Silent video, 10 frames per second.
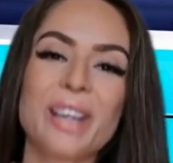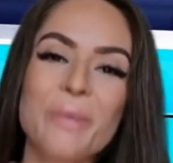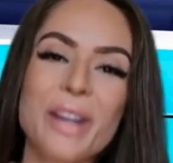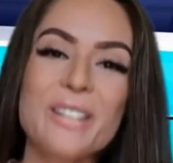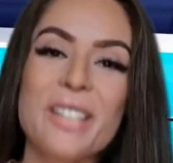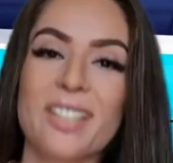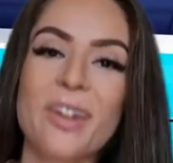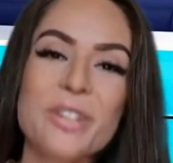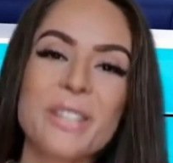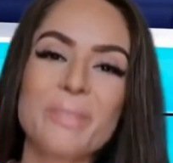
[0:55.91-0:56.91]
even as it
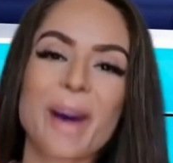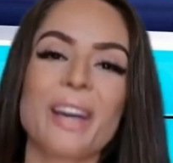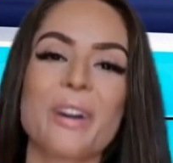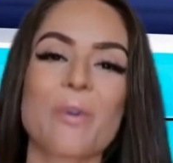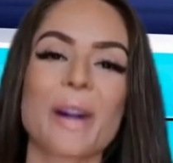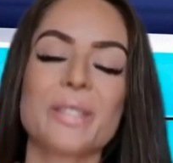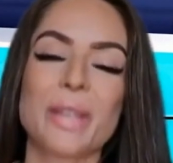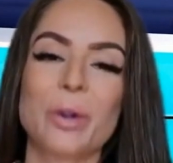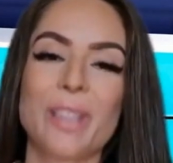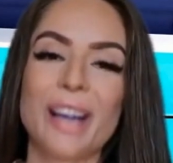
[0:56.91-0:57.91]
surges back across
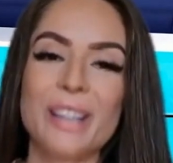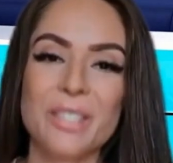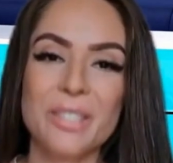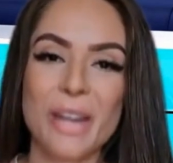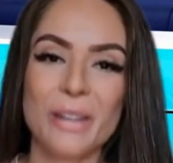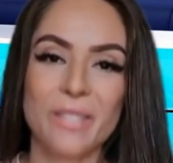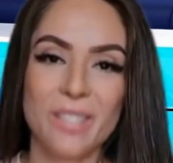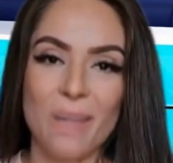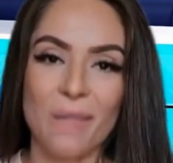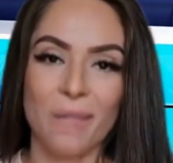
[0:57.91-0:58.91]
the United States.